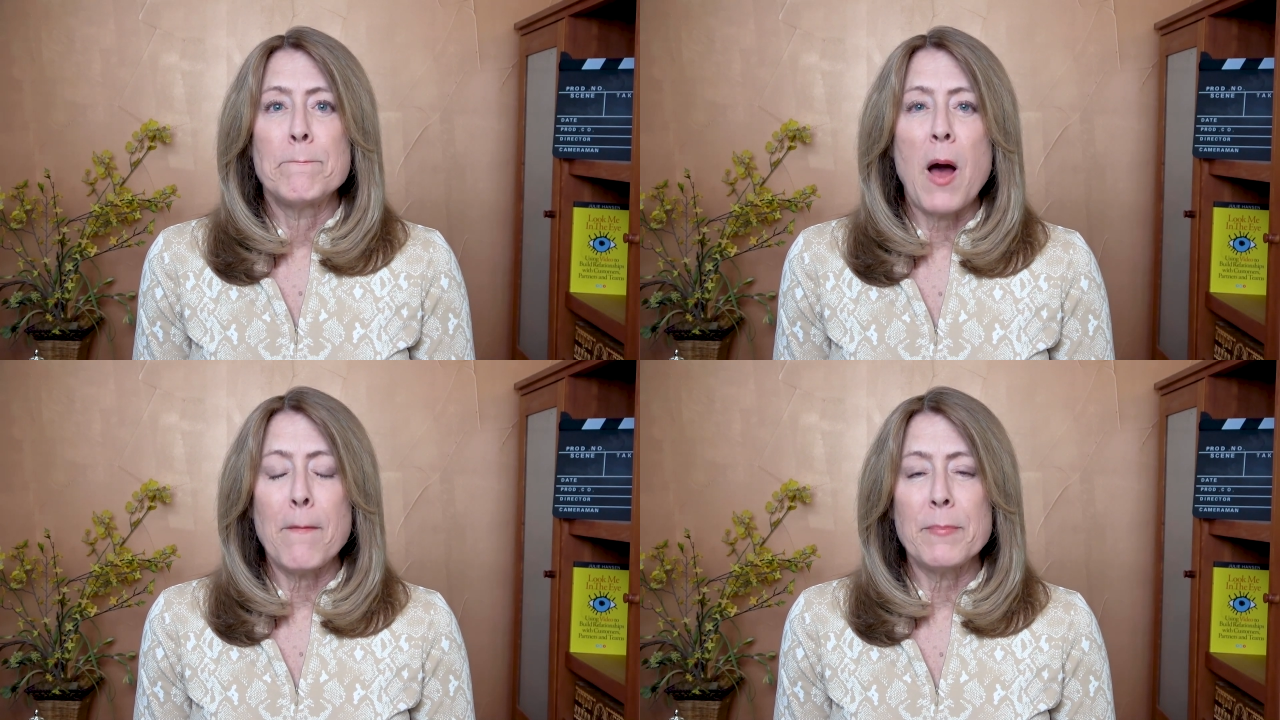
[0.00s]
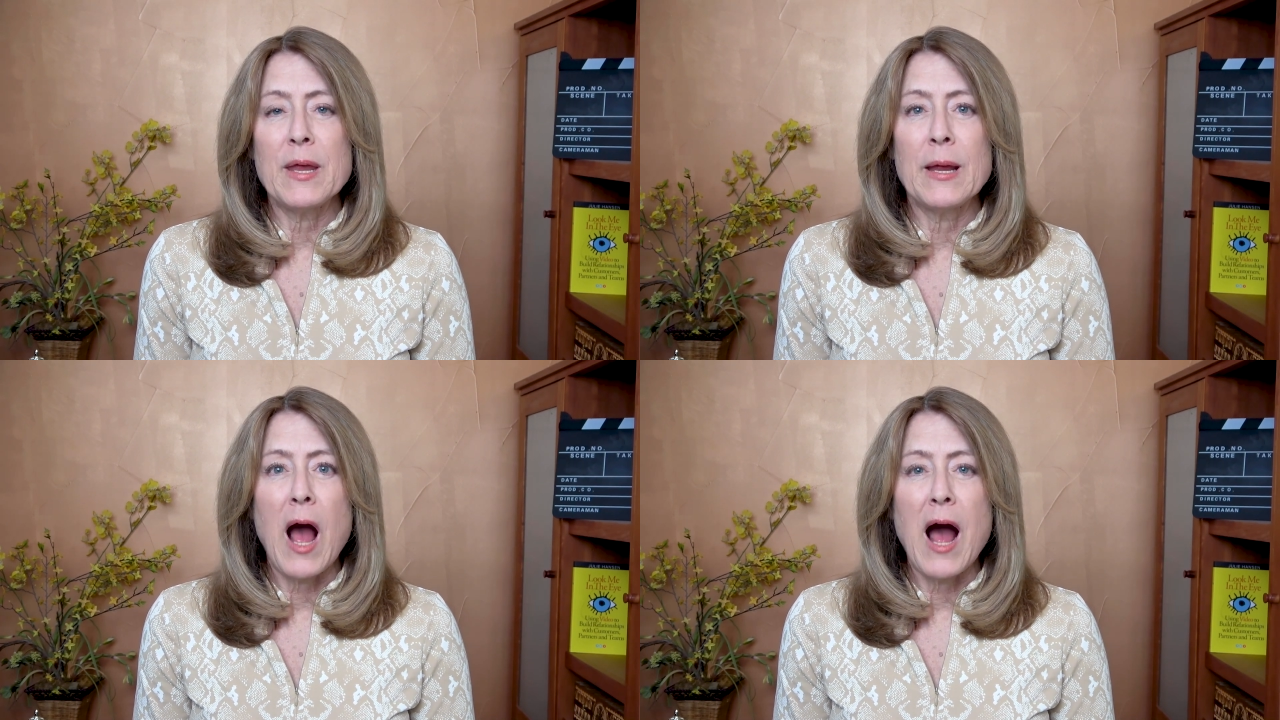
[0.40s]

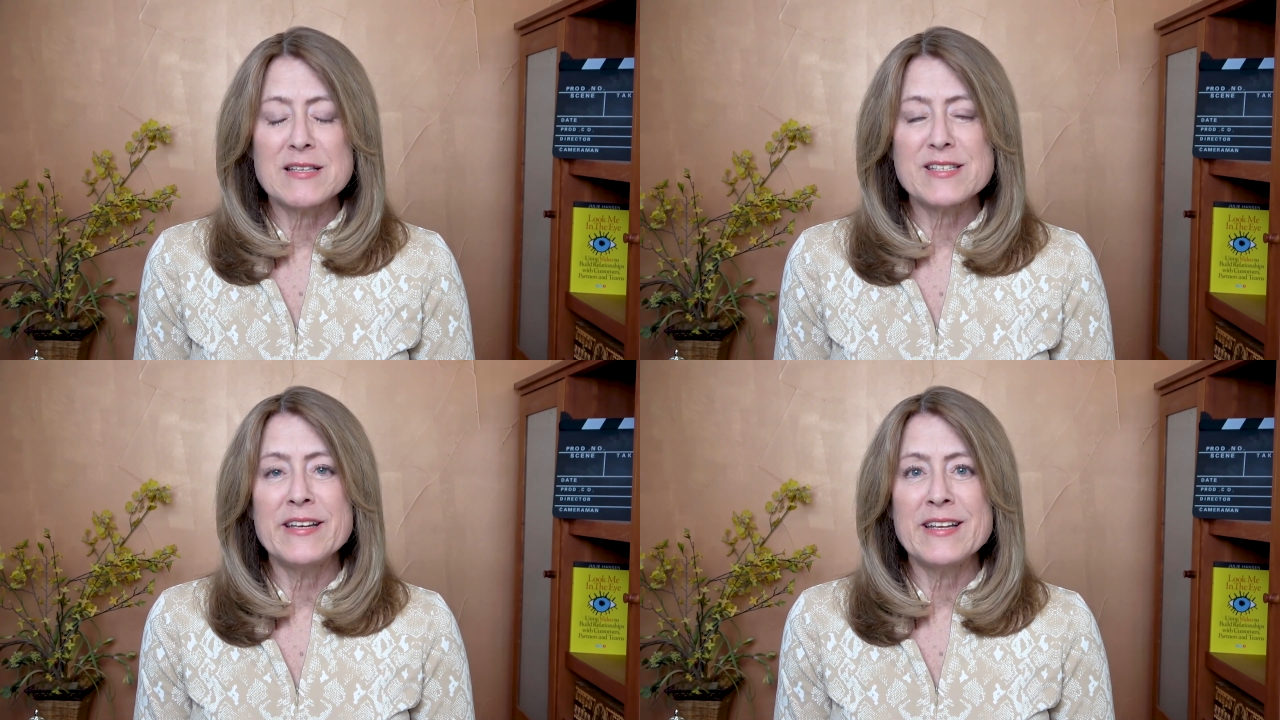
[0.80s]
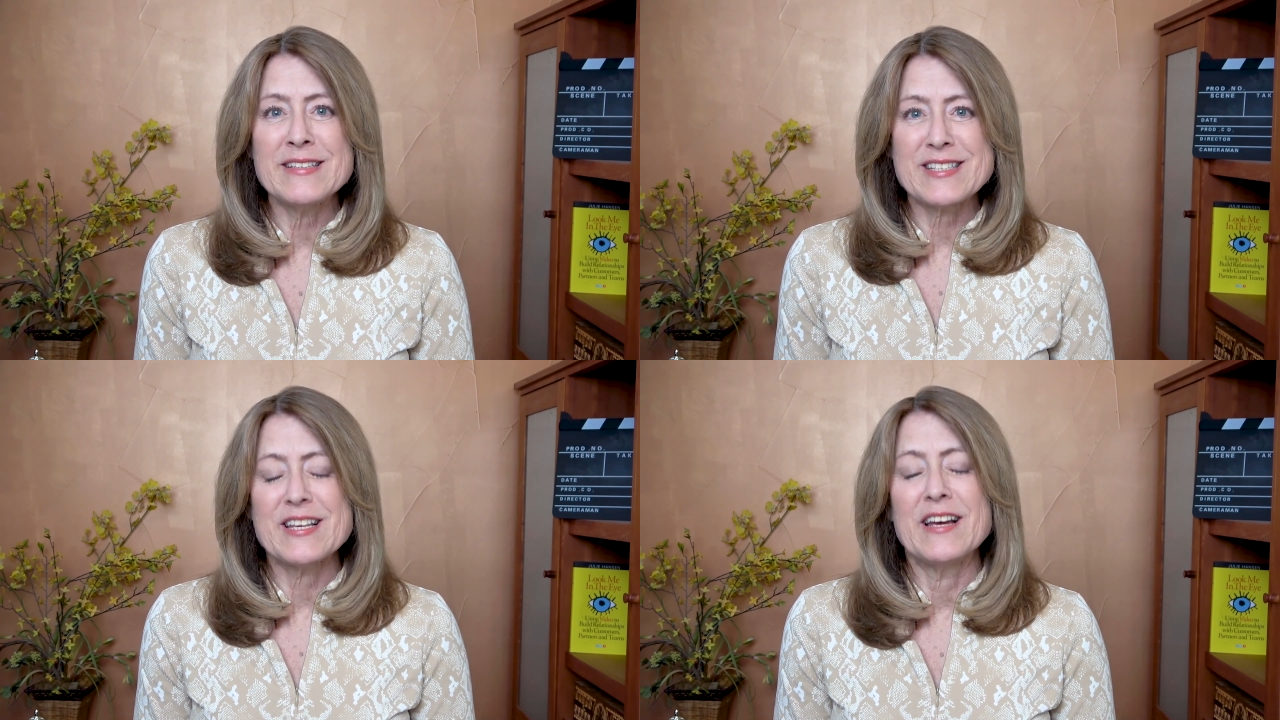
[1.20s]
popping
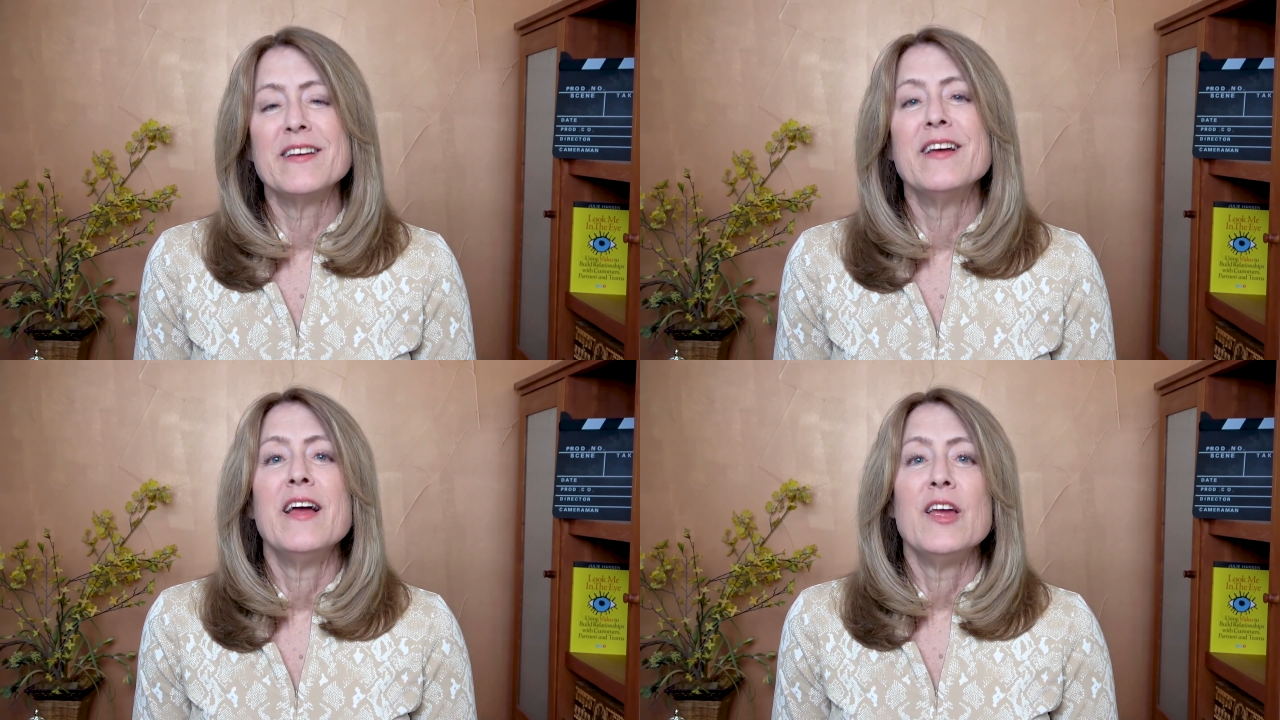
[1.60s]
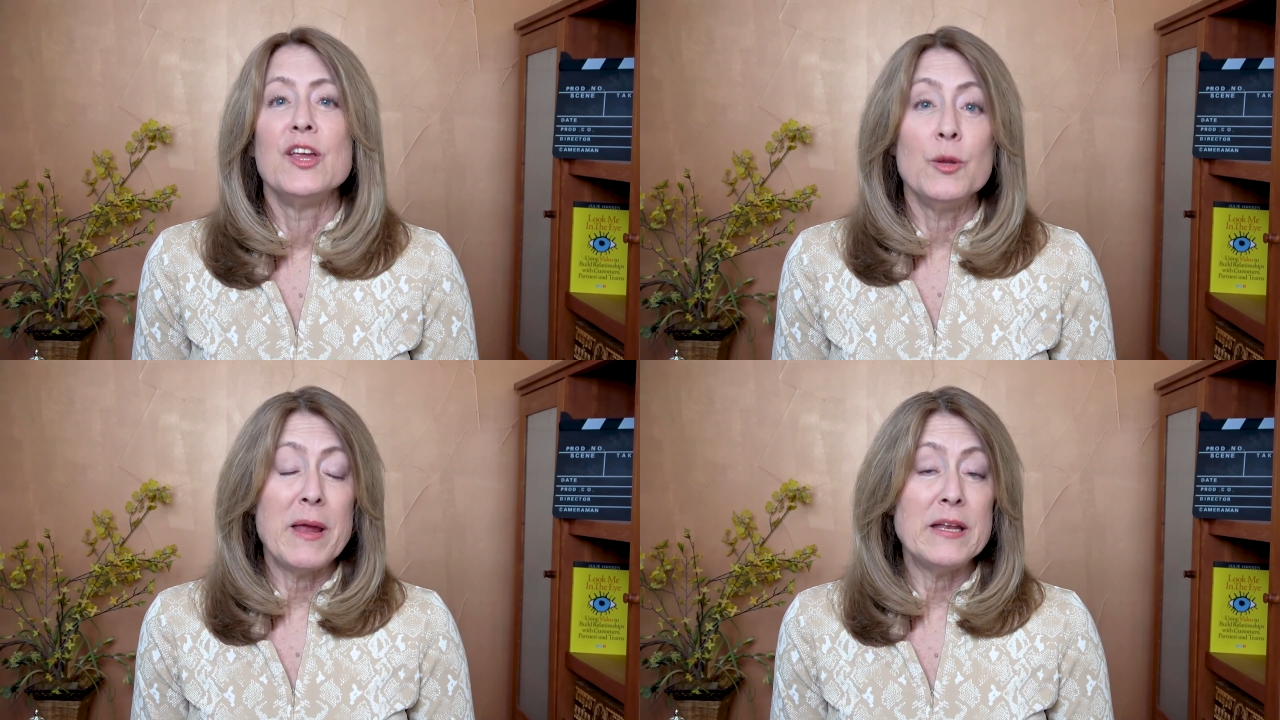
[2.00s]
consonants.
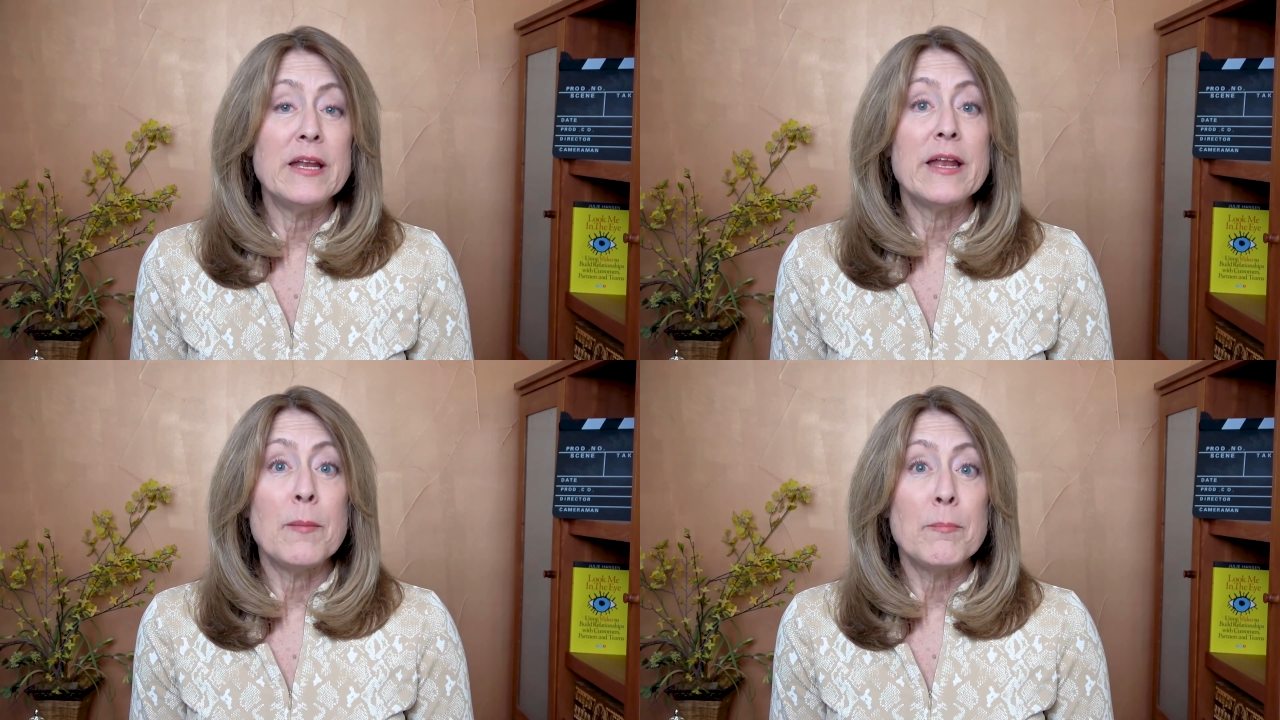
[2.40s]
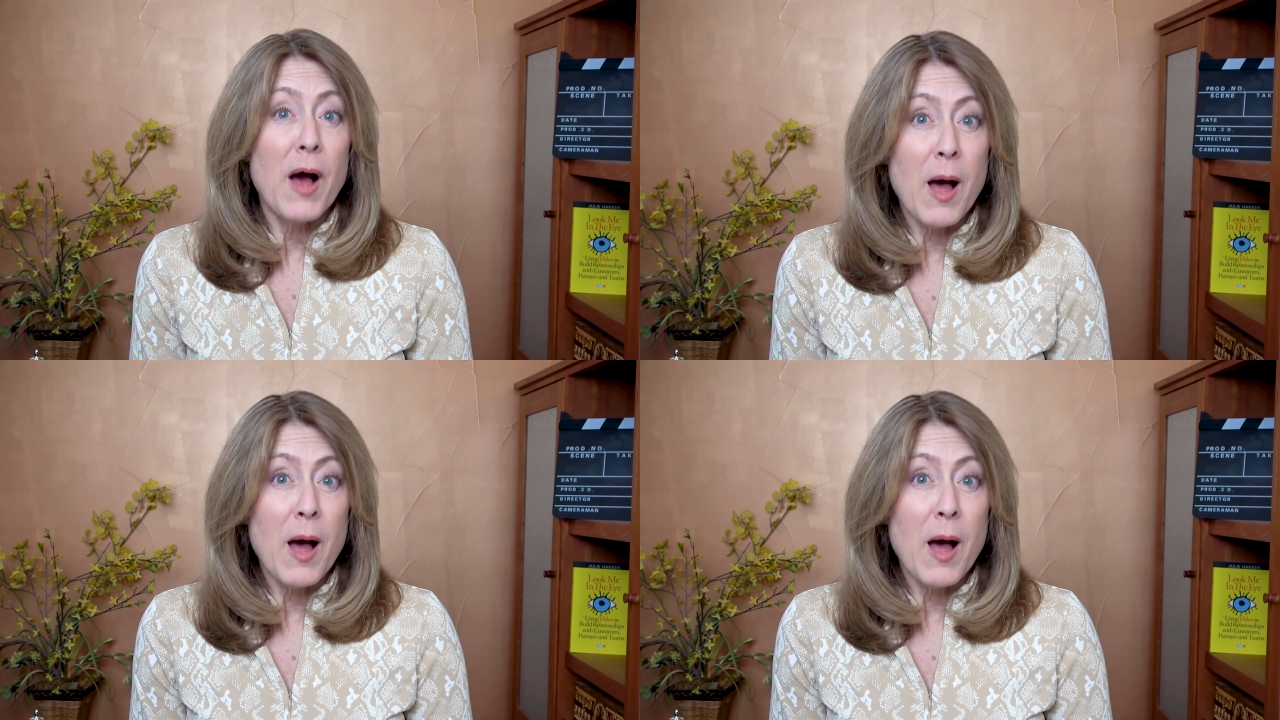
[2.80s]
You may need a pop